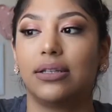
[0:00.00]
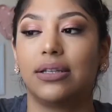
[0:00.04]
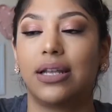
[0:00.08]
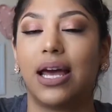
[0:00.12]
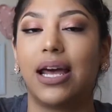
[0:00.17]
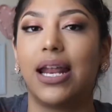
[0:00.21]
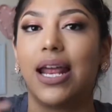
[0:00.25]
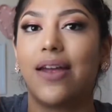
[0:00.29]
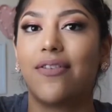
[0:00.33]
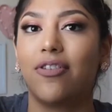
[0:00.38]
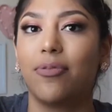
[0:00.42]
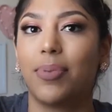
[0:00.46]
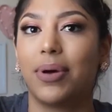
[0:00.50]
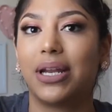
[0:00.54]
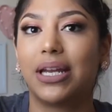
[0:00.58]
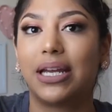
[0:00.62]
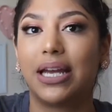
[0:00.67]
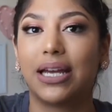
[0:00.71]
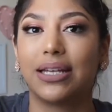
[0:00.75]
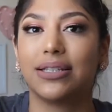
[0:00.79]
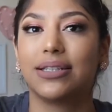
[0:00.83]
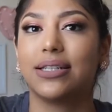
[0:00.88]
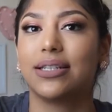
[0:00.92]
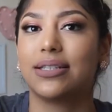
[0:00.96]
Not everybody
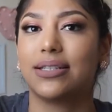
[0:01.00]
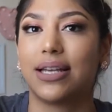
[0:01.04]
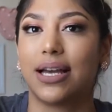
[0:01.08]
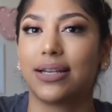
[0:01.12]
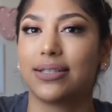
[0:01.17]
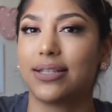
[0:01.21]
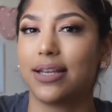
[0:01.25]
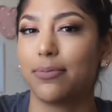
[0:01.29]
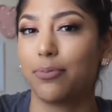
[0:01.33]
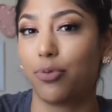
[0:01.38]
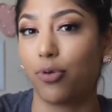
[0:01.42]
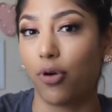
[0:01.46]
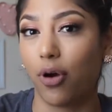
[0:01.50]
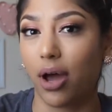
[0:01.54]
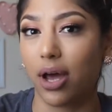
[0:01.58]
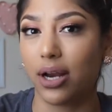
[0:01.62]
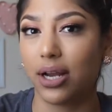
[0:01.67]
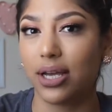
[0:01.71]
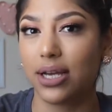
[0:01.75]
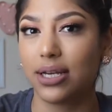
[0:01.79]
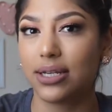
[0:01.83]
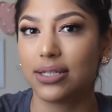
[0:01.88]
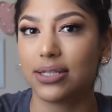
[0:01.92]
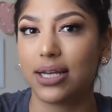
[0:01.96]
gets the exact same
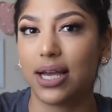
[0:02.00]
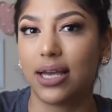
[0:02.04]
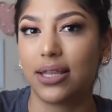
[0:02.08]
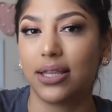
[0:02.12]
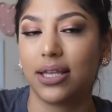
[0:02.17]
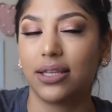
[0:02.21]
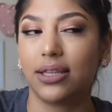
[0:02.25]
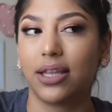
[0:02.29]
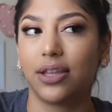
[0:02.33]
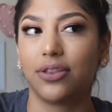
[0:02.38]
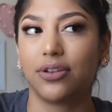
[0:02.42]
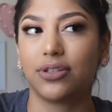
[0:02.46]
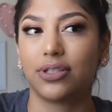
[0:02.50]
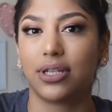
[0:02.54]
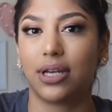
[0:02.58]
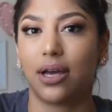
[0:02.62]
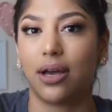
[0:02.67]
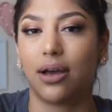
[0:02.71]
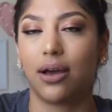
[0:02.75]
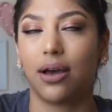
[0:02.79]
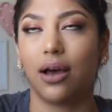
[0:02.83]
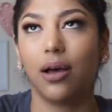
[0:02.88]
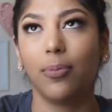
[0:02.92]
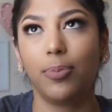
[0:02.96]
products. I think that there's like
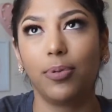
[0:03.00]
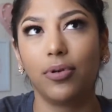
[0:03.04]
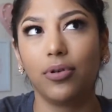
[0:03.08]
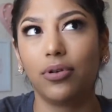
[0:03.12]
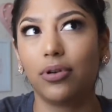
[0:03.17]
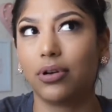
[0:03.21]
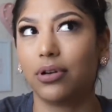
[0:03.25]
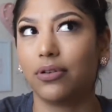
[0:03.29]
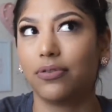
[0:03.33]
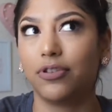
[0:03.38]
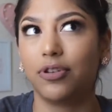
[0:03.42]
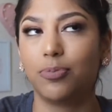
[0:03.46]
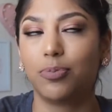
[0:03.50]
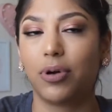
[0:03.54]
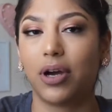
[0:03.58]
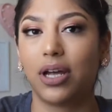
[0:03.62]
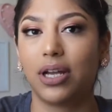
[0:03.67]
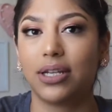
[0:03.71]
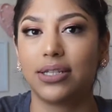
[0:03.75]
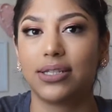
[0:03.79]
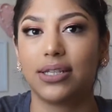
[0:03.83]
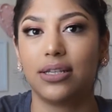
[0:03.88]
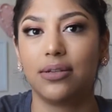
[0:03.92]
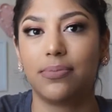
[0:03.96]
a couple or a few
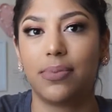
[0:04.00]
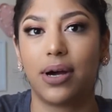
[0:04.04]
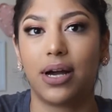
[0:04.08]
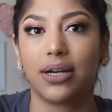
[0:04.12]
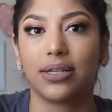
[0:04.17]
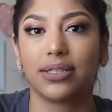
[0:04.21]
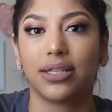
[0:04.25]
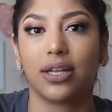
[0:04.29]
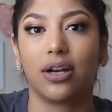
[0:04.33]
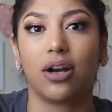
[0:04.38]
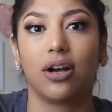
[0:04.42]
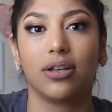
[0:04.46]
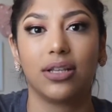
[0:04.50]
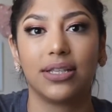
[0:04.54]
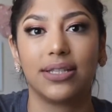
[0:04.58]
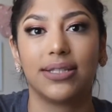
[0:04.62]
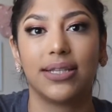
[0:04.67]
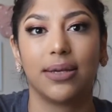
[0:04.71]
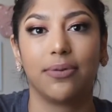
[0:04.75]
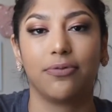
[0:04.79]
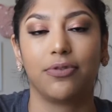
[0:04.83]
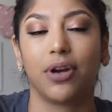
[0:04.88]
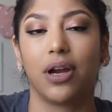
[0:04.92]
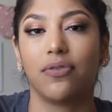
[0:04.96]
products in the box that are the
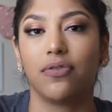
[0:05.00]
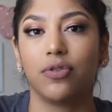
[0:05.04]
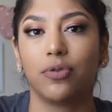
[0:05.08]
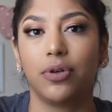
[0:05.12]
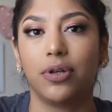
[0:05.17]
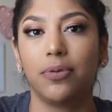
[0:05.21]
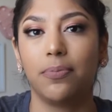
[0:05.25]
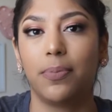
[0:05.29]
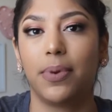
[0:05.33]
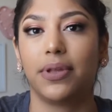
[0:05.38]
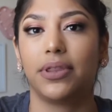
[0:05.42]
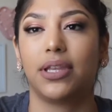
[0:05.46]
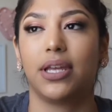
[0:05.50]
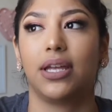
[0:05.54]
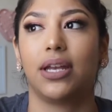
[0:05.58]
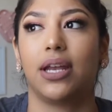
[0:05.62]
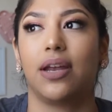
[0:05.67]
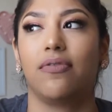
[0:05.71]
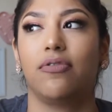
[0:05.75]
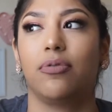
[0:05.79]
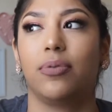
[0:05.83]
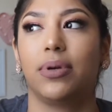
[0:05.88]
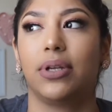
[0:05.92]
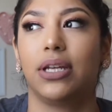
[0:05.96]
same for everyone, but then
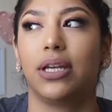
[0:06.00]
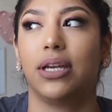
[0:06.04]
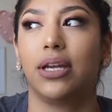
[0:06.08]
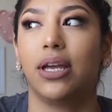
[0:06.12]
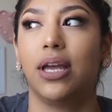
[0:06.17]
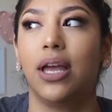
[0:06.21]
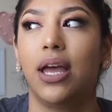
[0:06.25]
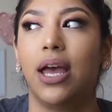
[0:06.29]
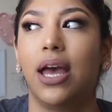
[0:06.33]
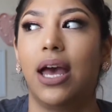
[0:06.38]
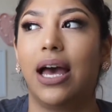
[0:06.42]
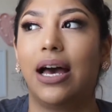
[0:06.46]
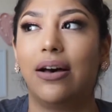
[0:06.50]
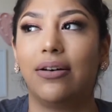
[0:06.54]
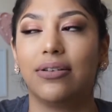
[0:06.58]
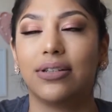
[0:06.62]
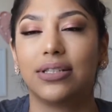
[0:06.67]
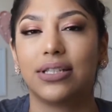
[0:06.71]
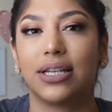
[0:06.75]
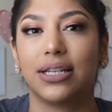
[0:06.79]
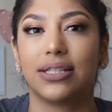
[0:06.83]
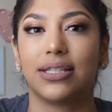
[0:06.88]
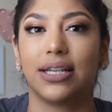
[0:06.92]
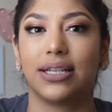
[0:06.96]
everybody
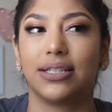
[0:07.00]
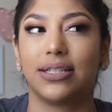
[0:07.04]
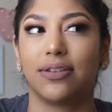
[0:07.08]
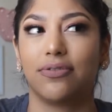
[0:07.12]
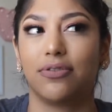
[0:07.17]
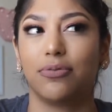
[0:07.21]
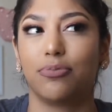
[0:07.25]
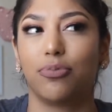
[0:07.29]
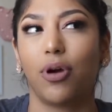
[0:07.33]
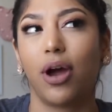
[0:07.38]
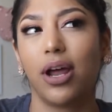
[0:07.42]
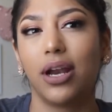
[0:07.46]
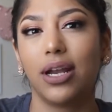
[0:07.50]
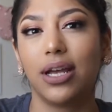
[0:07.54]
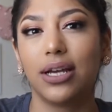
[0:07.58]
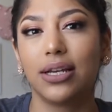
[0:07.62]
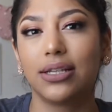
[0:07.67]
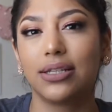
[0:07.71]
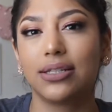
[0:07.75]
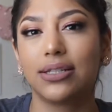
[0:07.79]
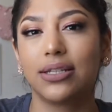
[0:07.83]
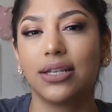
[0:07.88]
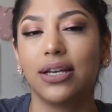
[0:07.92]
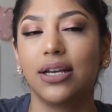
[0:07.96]
else gets like different
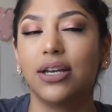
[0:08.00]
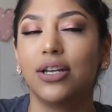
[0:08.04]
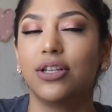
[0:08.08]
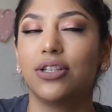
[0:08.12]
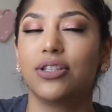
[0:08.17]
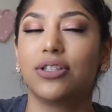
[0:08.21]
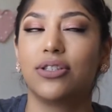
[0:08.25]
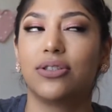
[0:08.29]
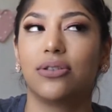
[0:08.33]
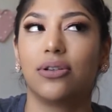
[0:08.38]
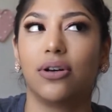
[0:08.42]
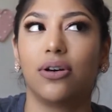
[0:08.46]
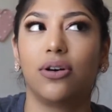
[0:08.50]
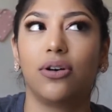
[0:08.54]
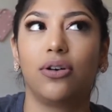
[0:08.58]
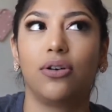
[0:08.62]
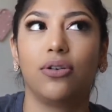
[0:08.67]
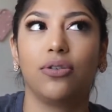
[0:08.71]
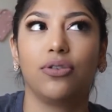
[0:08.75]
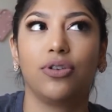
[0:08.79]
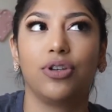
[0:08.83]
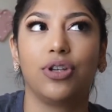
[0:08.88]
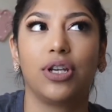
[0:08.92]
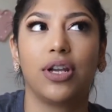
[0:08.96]
products.
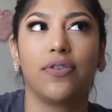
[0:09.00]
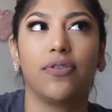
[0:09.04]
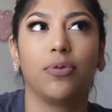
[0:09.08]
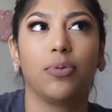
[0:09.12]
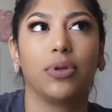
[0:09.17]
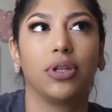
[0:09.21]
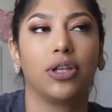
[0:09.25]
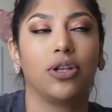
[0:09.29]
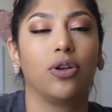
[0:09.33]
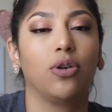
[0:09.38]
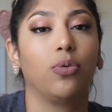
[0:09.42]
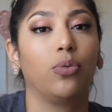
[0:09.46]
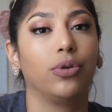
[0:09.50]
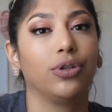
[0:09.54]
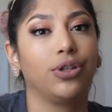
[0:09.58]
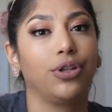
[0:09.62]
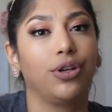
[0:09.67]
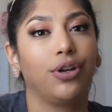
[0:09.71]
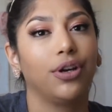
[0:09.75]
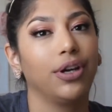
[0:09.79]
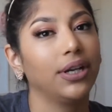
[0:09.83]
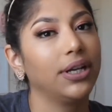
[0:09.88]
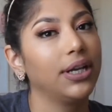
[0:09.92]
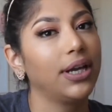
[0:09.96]
So you never really know what
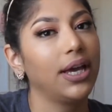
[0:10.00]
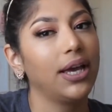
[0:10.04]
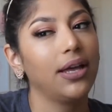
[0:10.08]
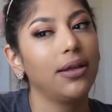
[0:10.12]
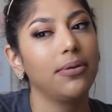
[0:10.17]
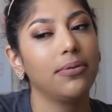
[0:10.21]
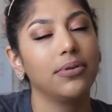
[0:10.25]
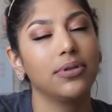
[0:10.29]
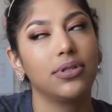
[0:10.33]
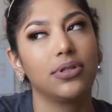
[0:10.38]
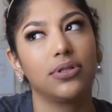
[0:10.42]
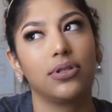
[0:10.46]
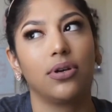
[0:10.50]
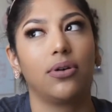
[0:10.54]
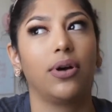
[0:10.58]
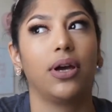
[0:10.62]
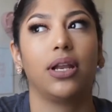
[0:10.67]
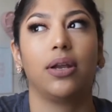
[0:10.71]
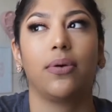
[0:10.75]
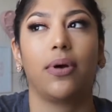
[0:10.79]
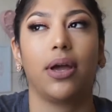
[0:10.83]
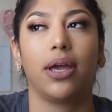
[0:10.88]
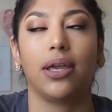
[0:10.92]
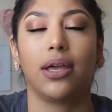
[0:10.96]
you're gonna get. So
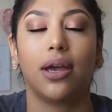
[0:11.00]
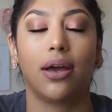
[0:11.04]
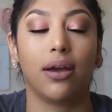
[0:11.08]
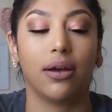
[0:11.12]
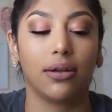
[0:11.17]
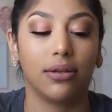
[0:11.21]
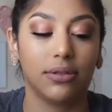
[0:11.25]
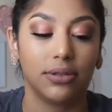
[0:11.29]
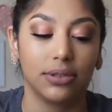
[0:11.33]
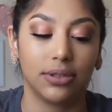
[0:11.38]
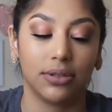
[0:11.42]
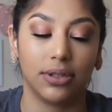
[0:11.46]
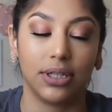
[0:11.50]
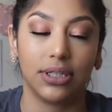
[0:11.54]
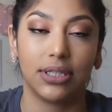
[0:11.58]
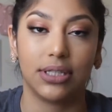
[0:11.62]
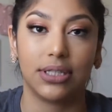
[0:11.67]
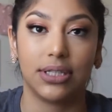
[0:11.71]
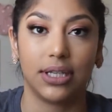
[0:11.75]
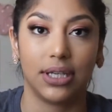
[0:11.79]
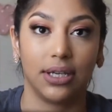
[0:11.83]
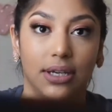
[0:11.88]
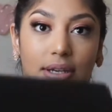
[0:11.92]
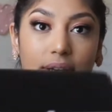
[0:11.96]
anyway, yeah. So let's
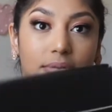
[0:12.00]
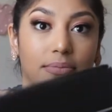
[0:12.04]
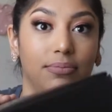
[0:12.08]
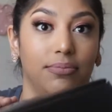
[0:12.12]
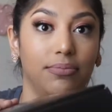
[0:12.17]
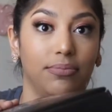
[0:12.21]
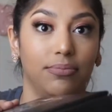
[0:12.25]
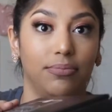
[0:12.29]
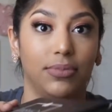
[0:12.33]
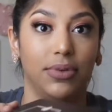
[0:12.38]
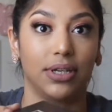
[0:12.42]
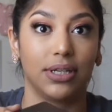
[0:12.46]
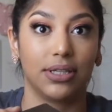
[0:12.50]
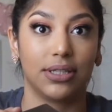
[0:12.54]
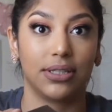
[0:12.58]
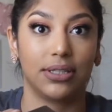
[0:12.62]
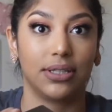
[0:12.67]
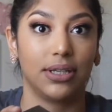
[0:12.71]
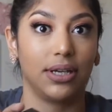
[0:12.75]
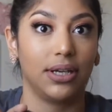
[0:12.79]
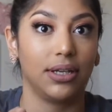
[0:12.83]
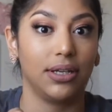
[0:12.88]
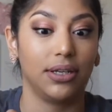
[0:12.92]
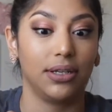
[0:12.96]
see. I'm
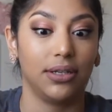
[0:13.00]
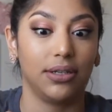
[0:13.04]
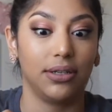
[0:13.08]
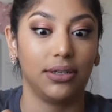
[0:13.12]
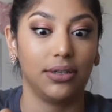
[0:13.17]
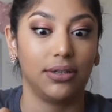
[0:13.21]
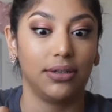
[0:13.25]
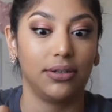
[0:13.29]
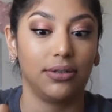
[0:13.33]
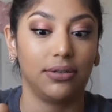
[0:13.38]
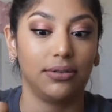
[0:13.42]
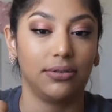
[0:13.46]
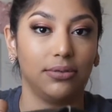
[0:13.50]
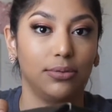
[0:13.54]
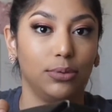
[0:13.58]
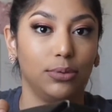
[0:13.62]
excited.